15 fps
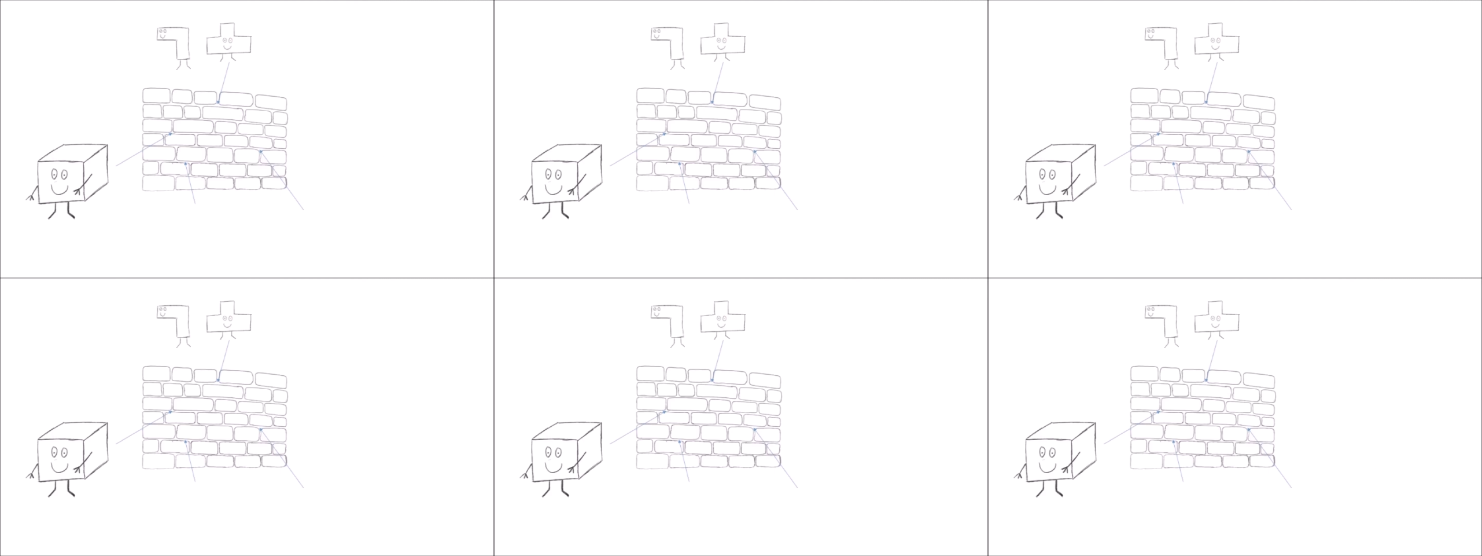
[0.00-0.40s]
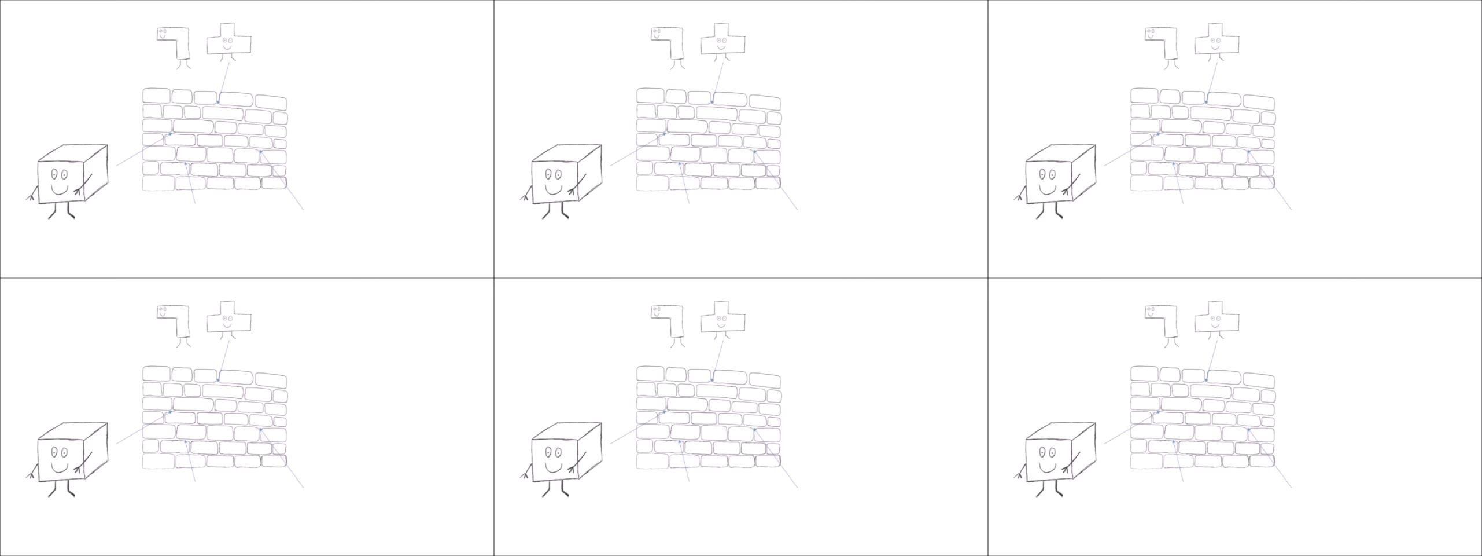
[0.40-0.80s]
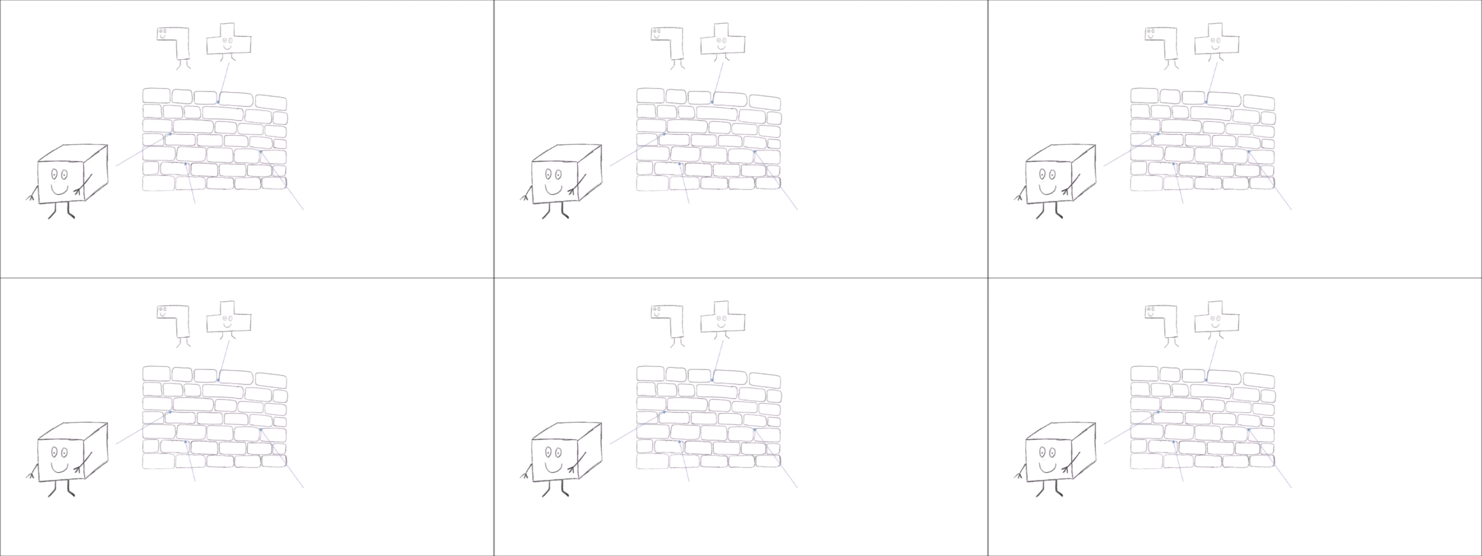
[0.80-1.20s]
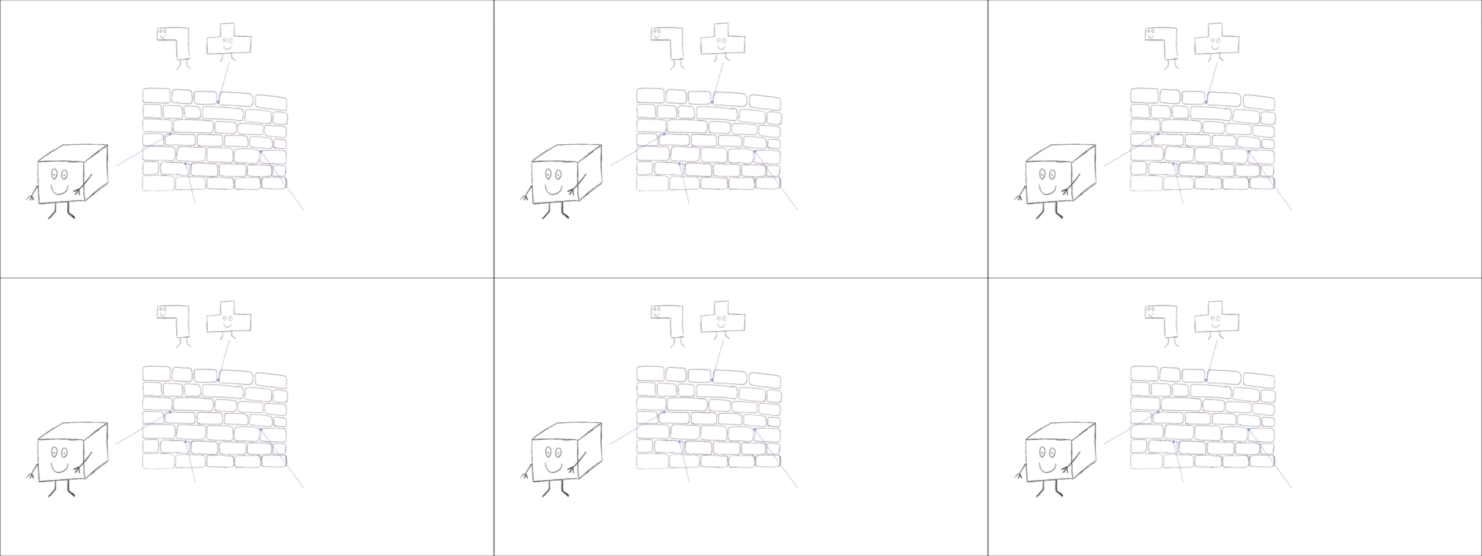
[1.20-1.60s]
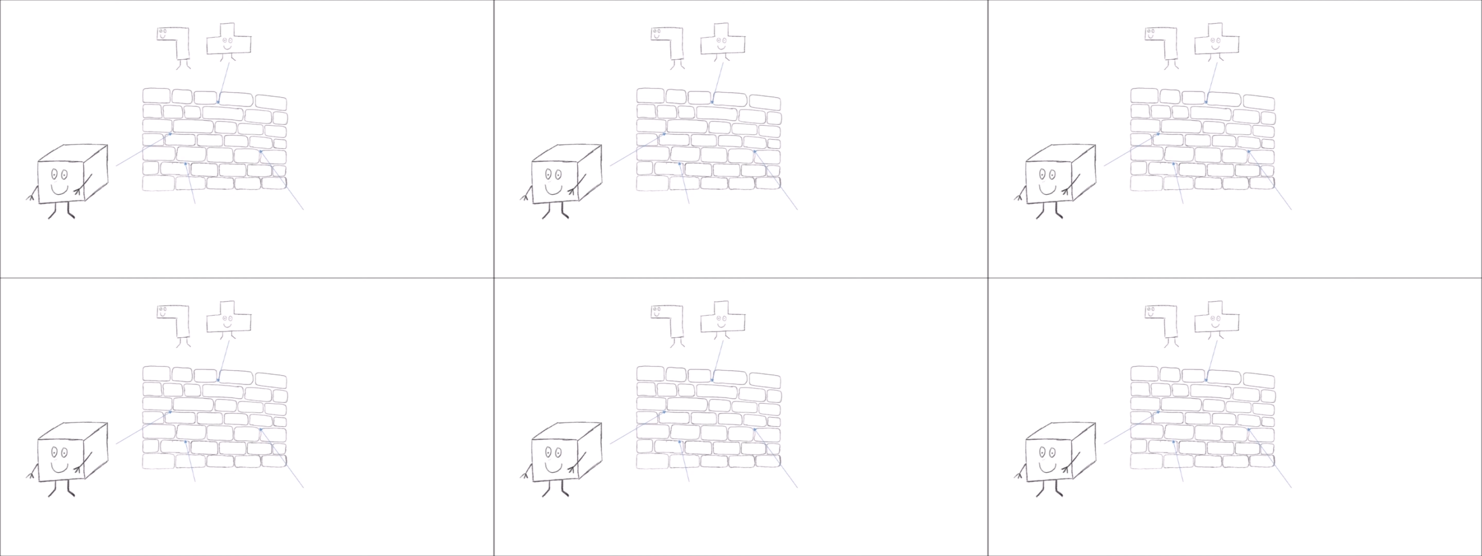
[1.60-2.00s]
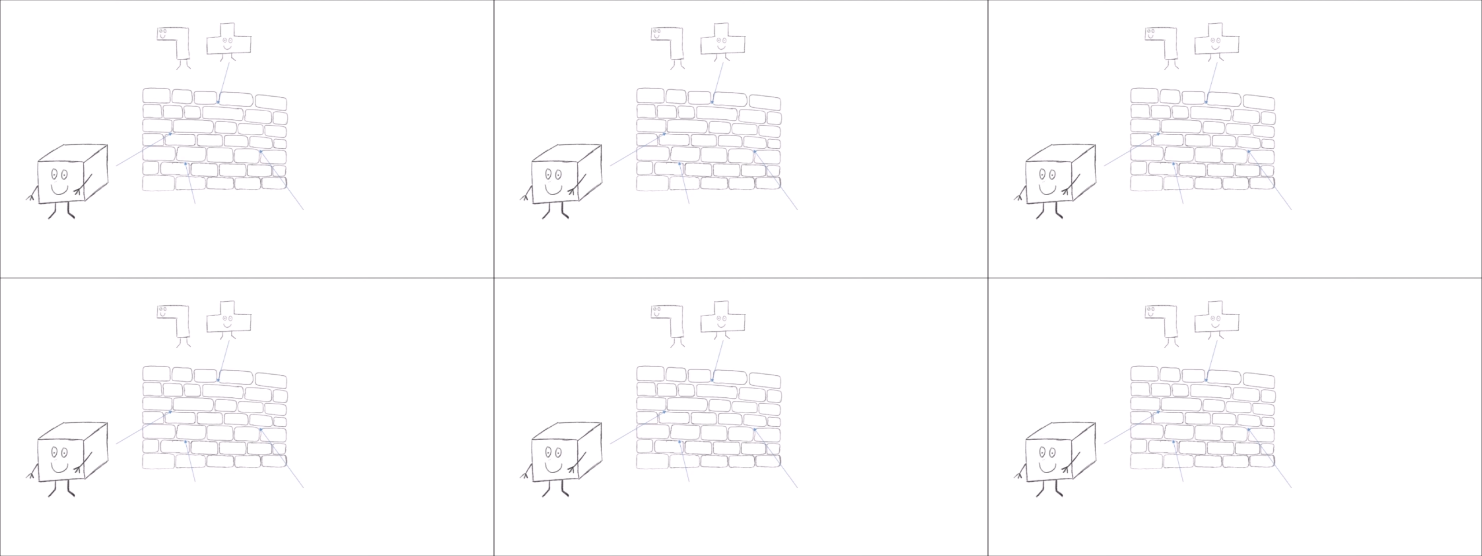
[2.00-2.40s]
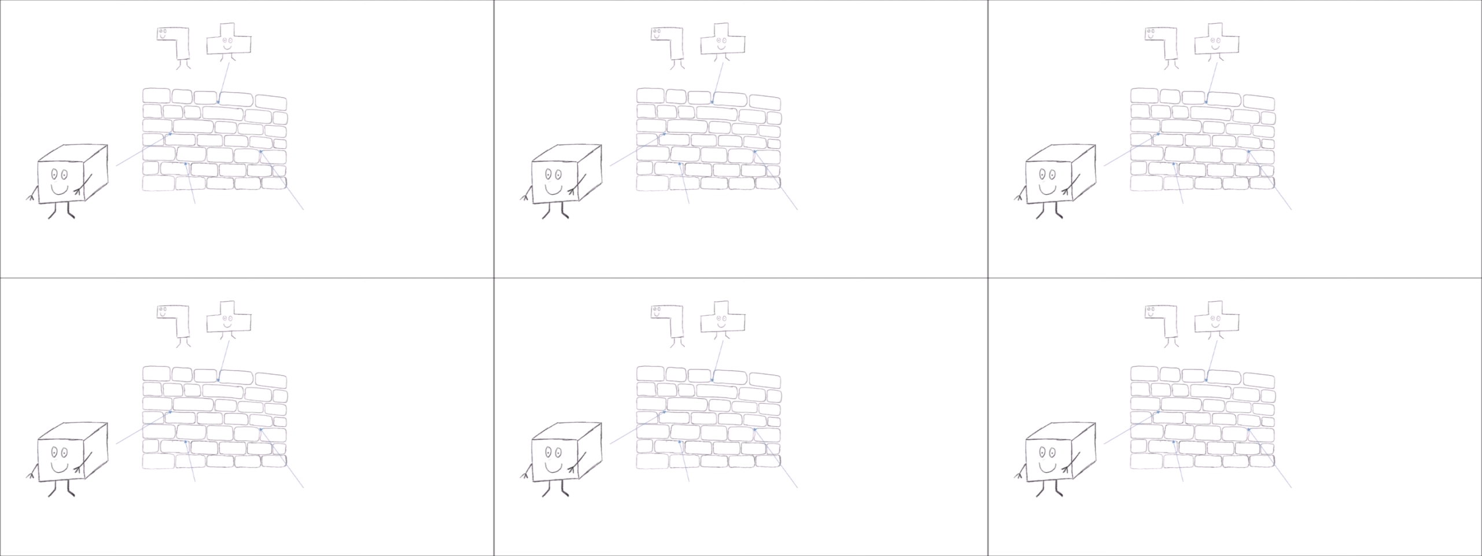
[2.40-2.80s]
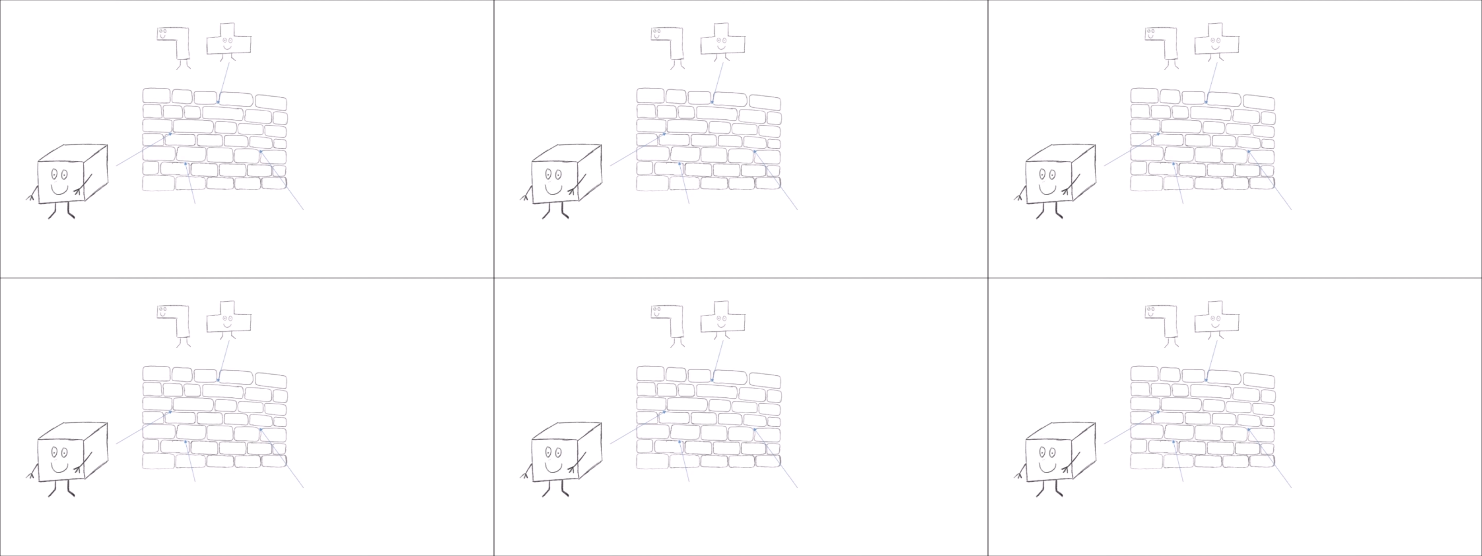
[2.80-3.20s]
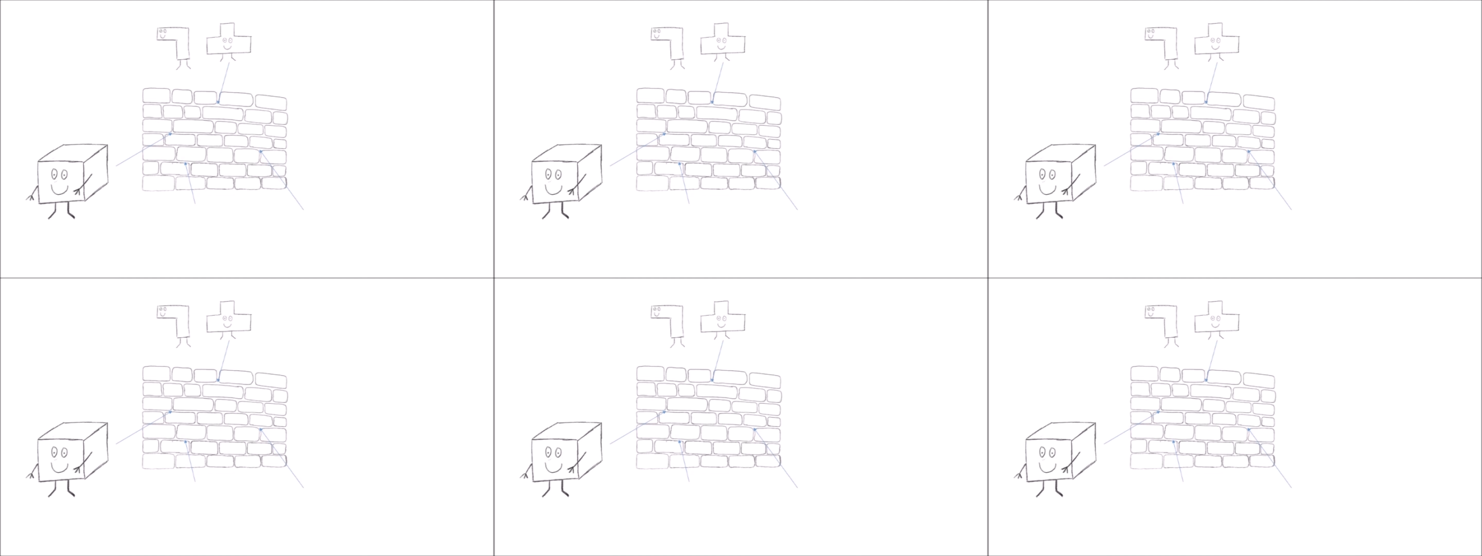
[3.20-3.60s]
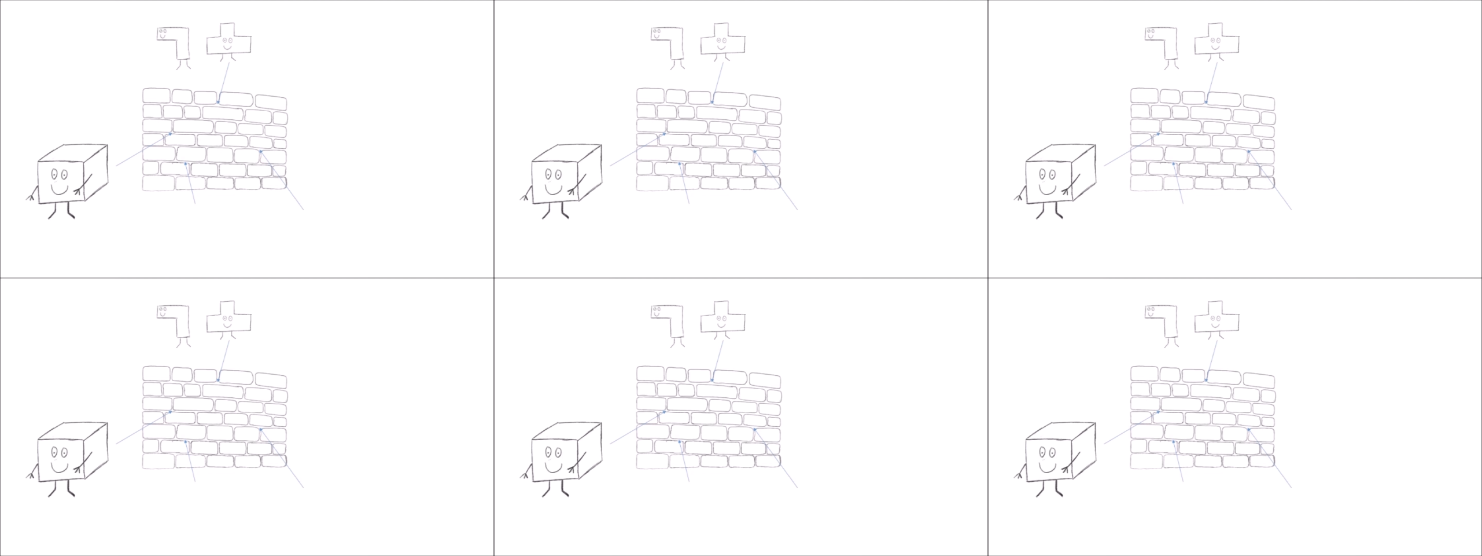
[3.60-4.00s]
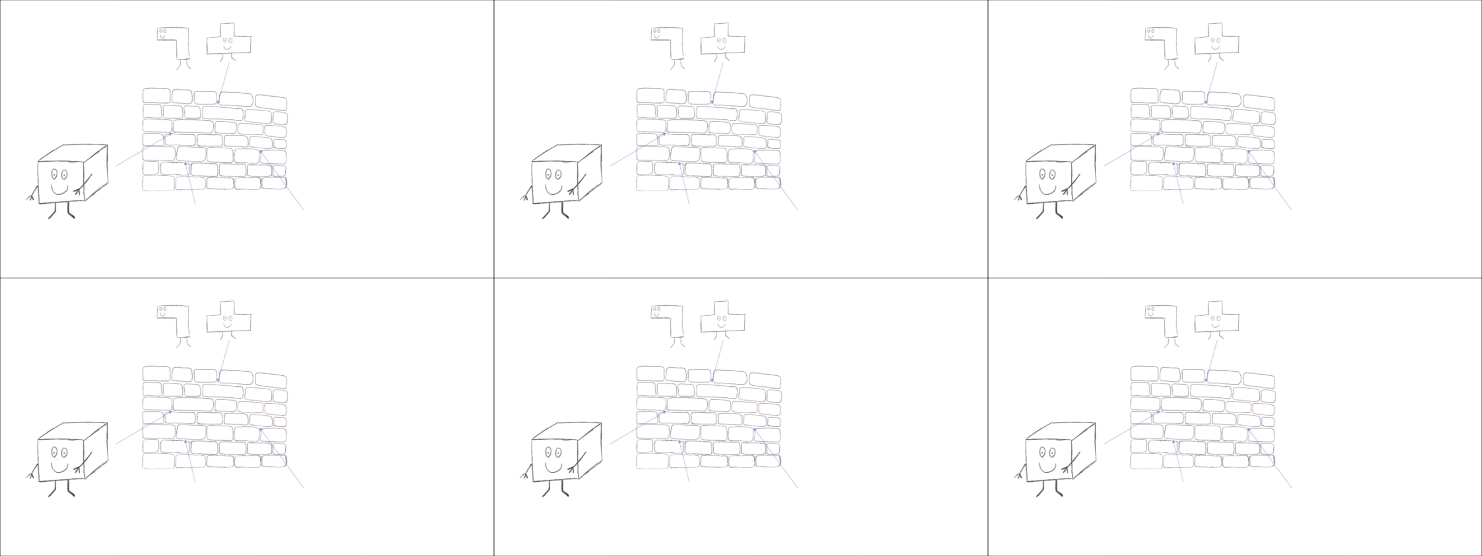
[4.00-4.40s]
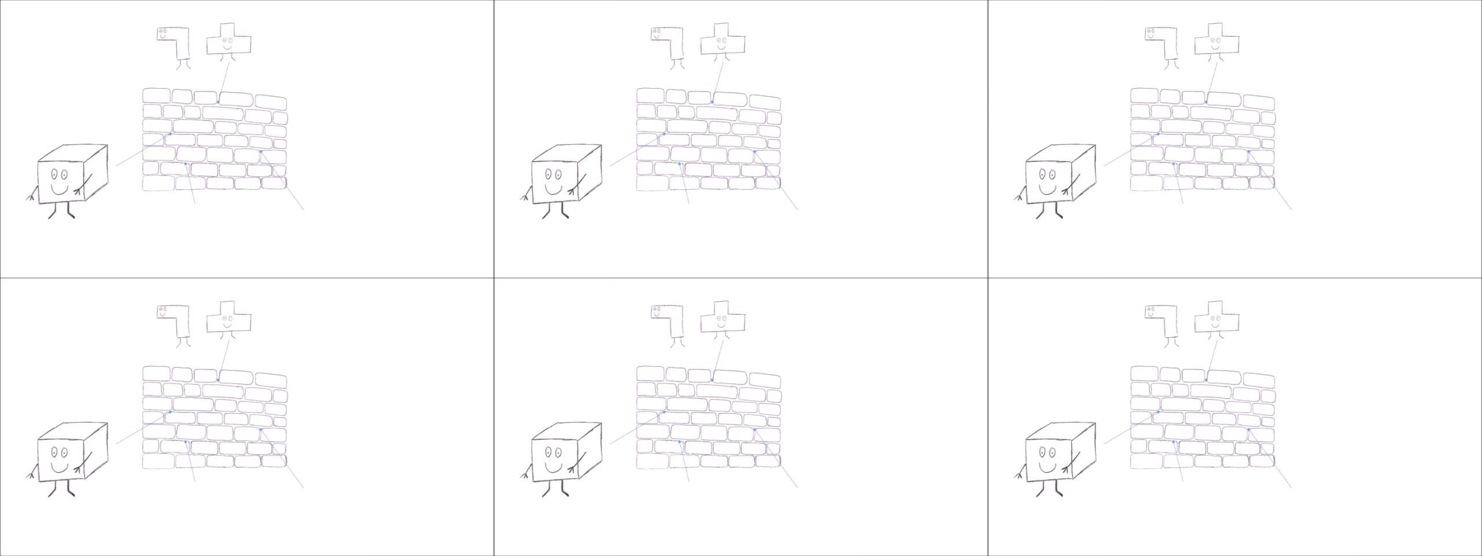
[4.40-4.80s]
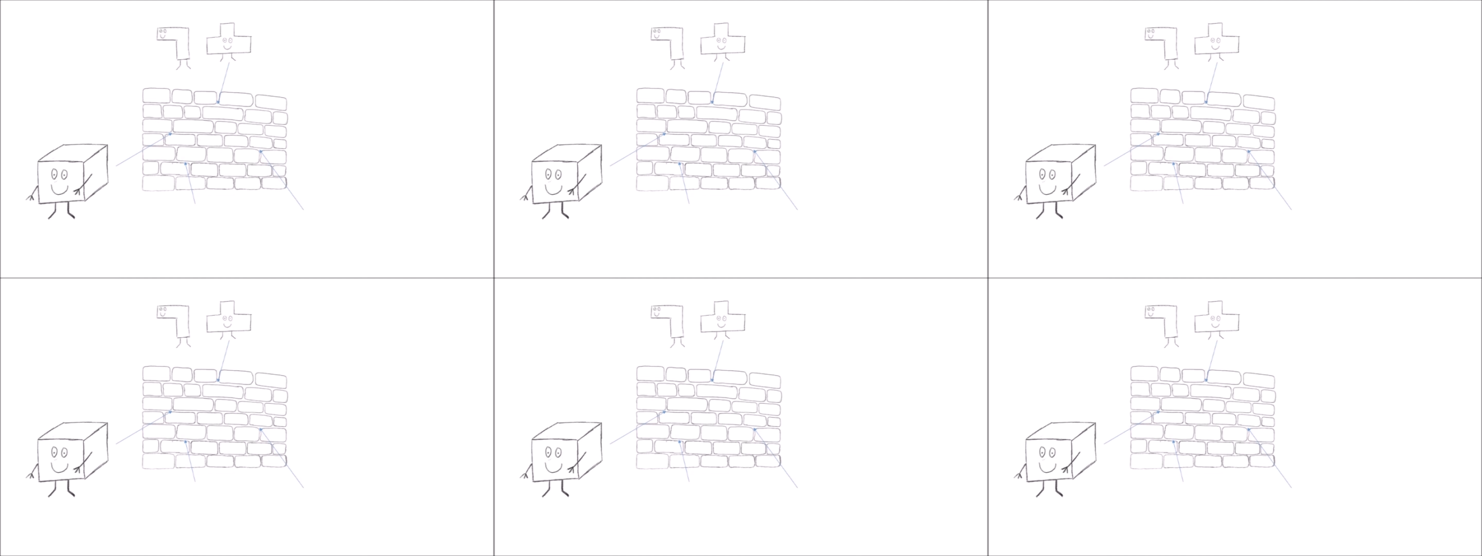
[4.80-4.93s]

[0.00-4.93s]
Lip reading: [unreadable: no face in view]